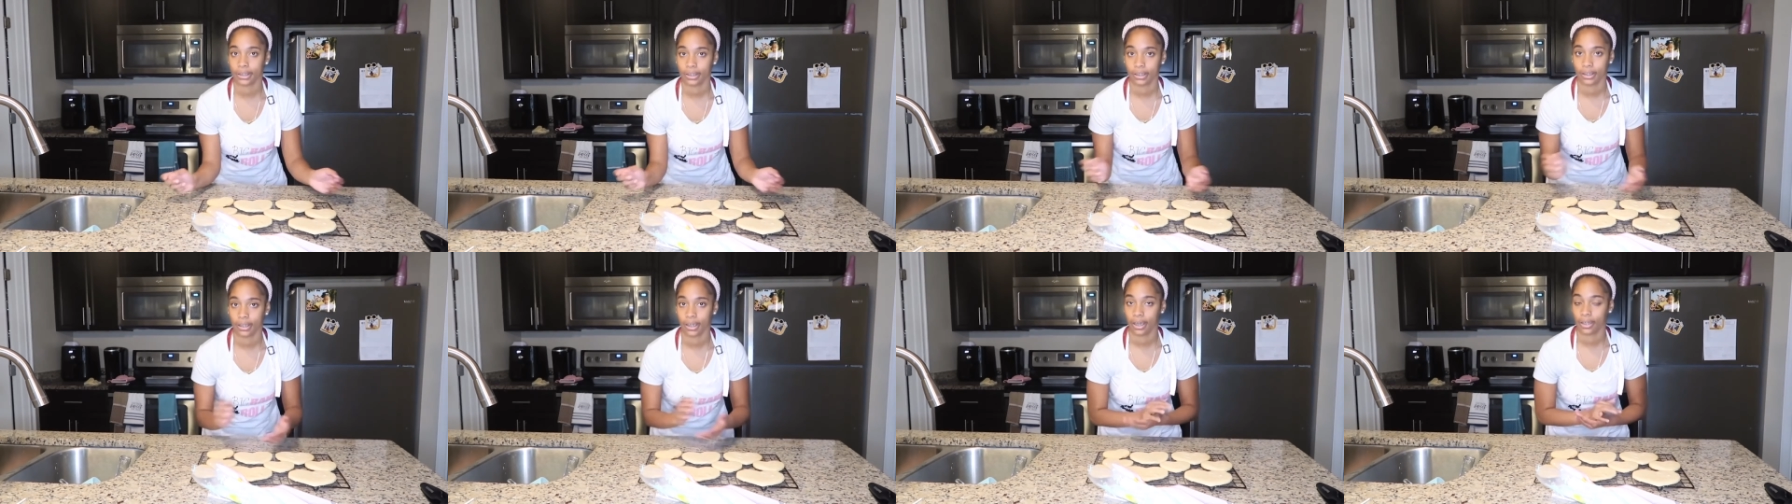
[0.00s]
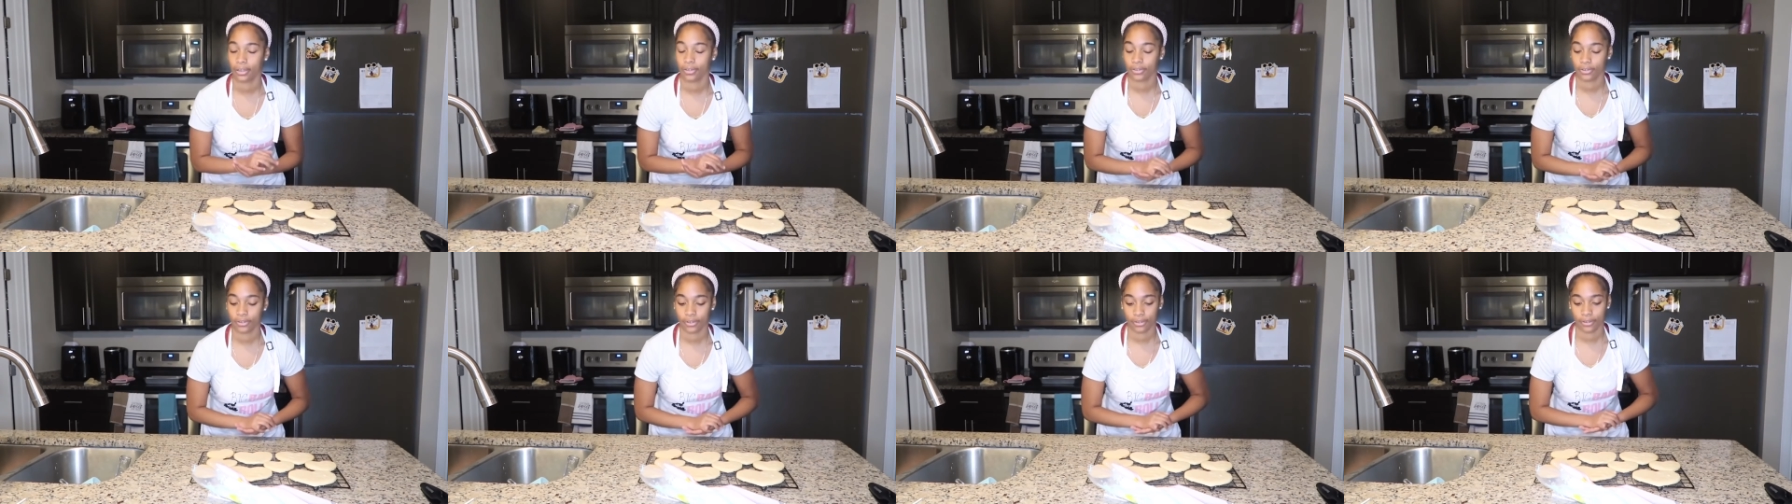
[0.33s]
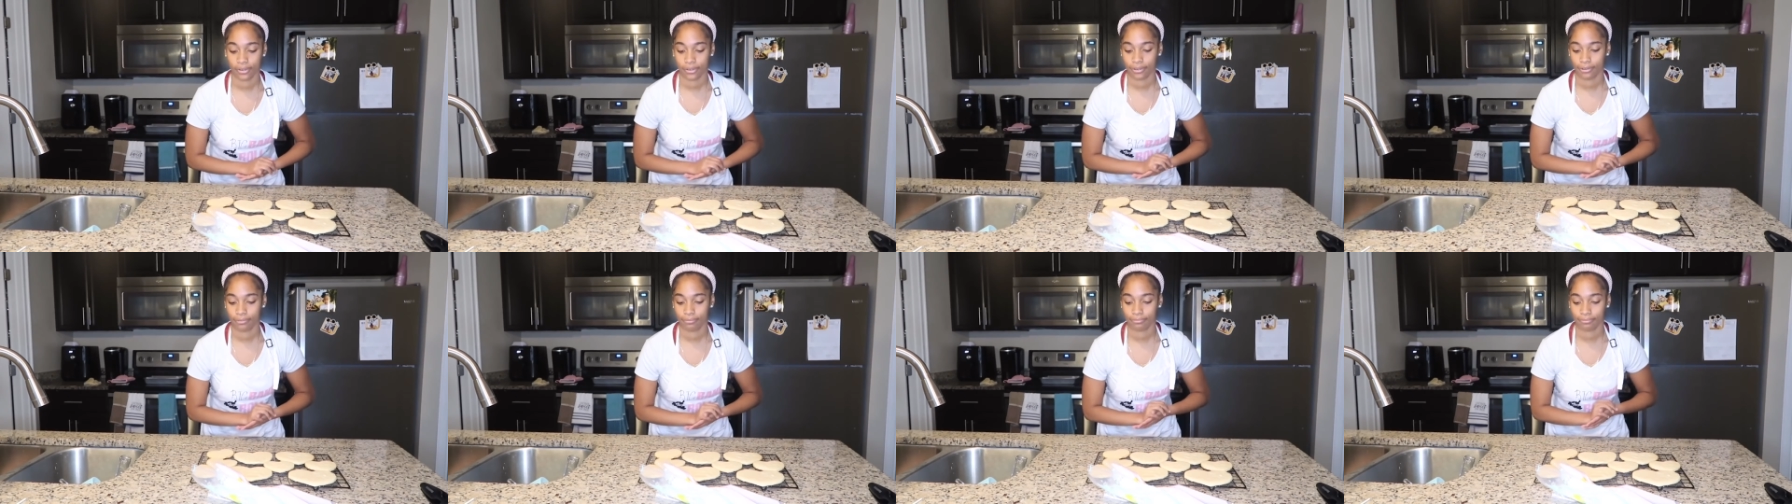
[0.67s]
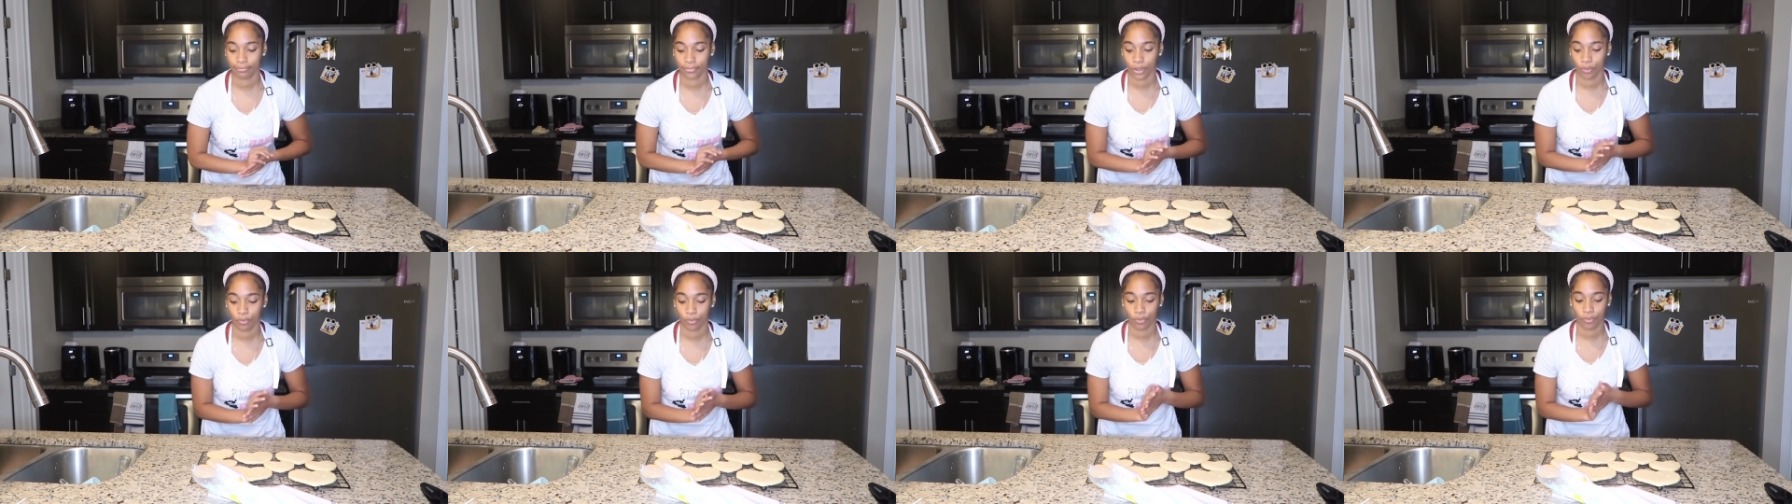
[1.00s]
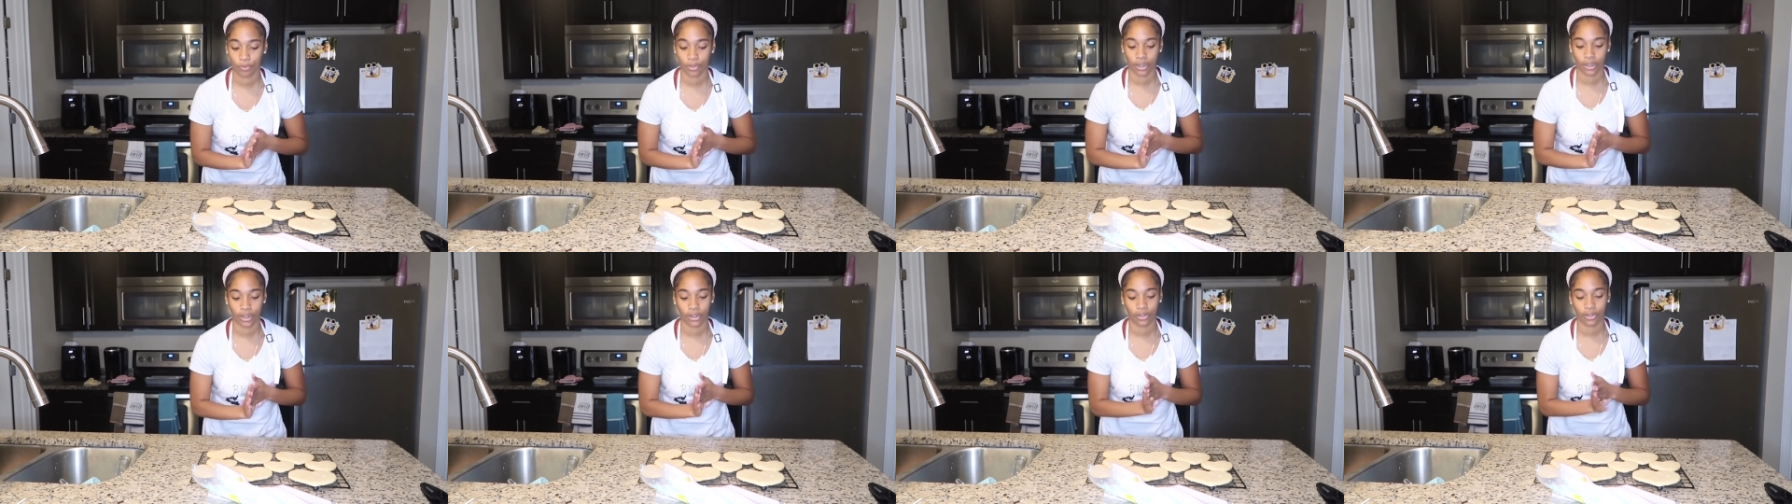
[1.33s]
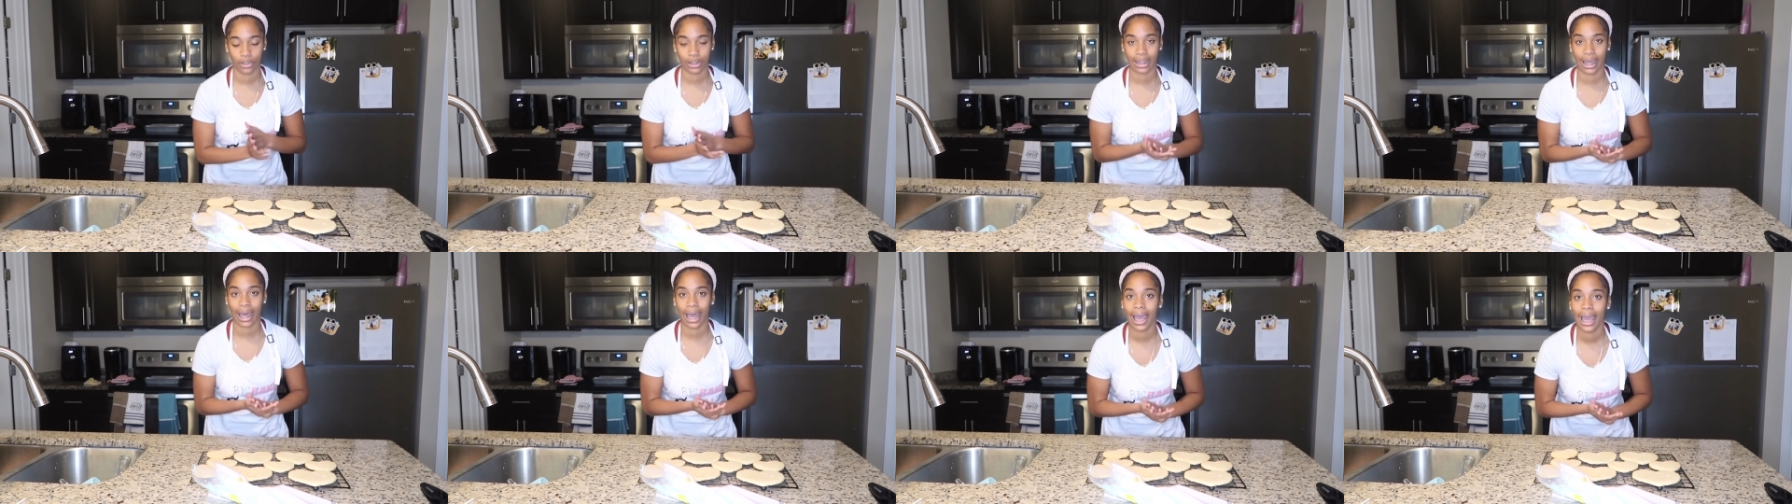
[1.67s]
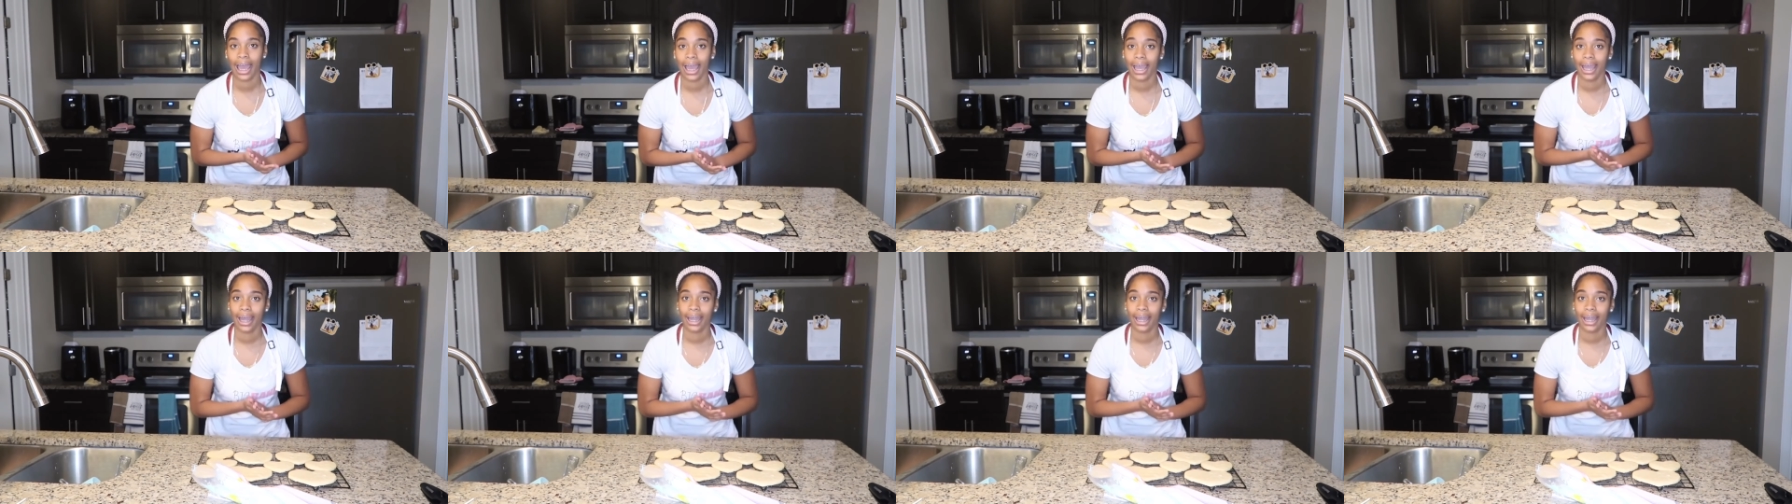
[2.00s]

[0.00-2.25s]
together, so we were good on that.